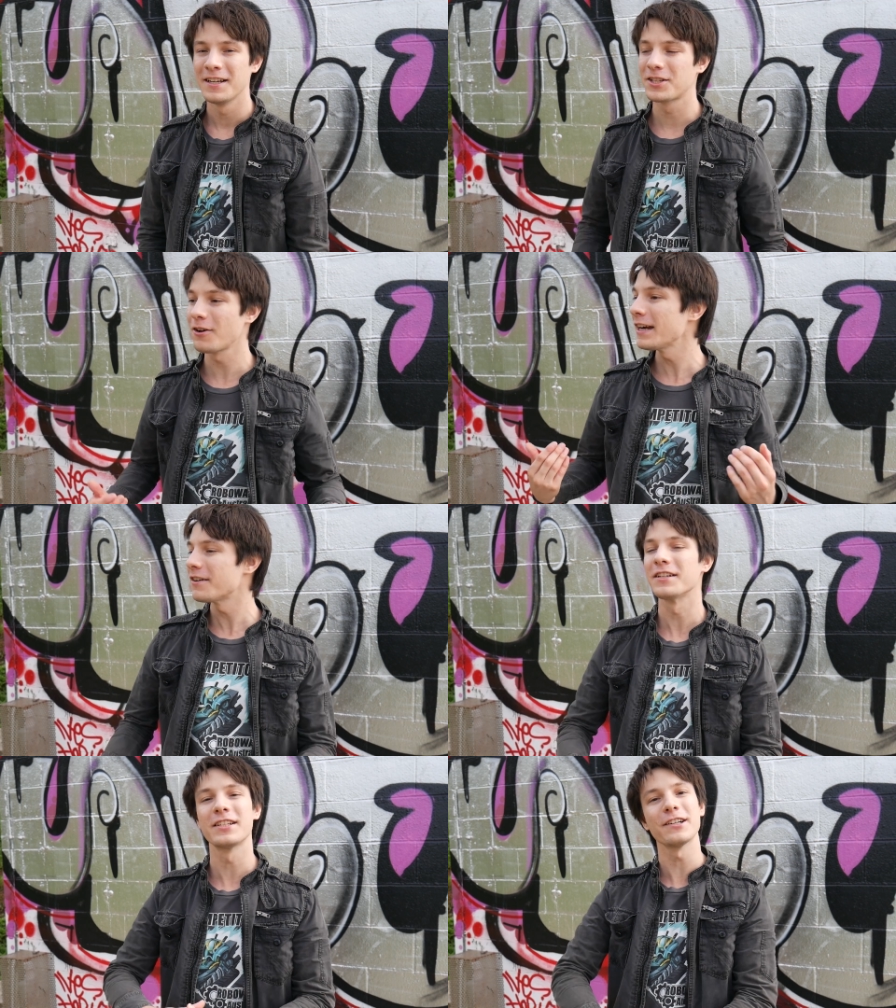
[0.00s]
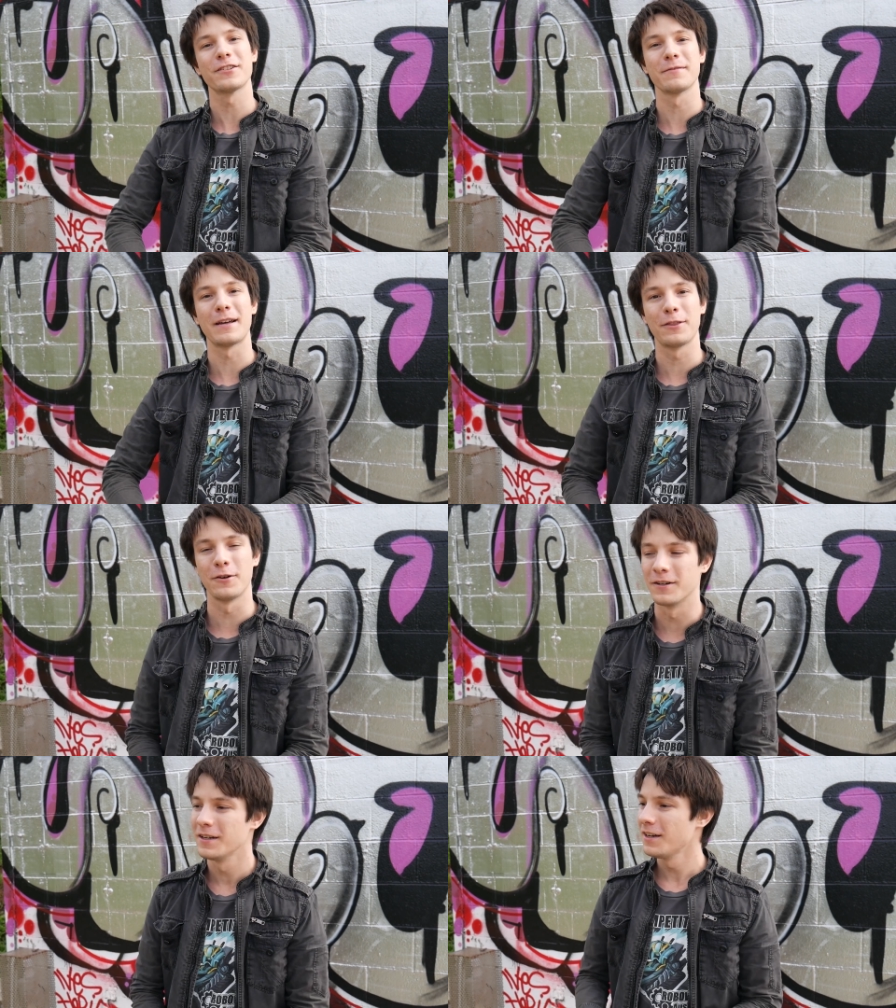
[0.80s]
So I got in touch with them I
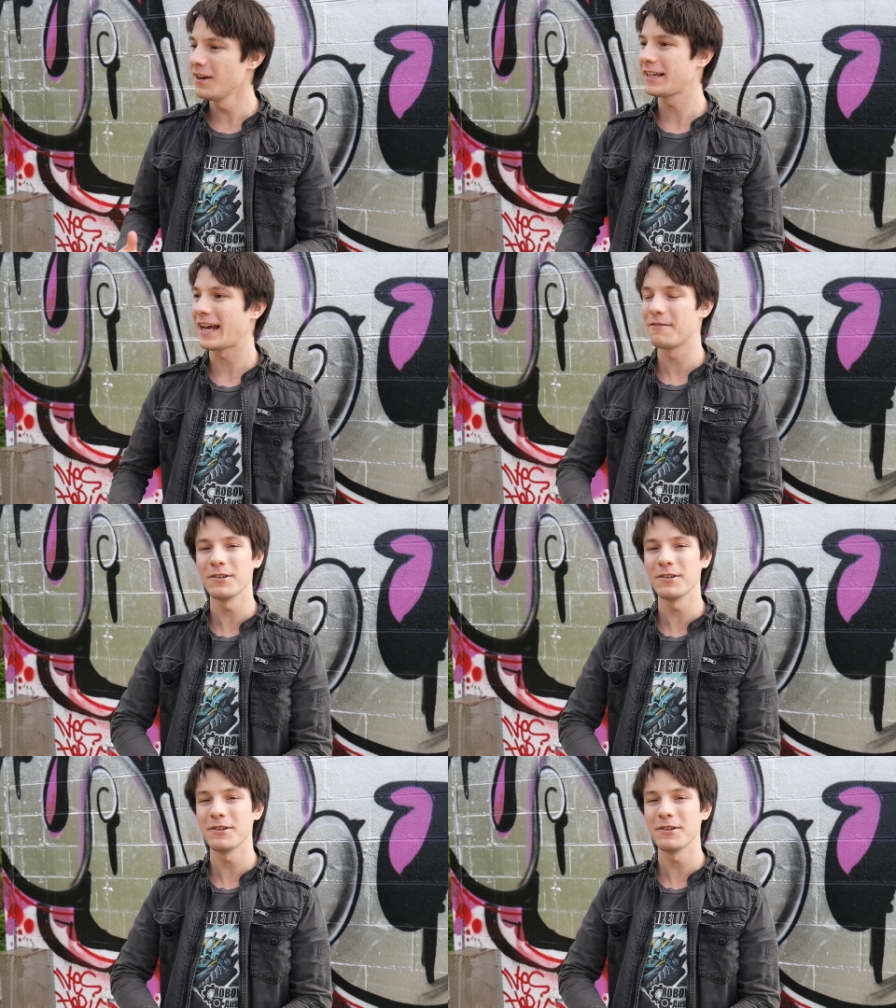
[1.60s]
thought, okay,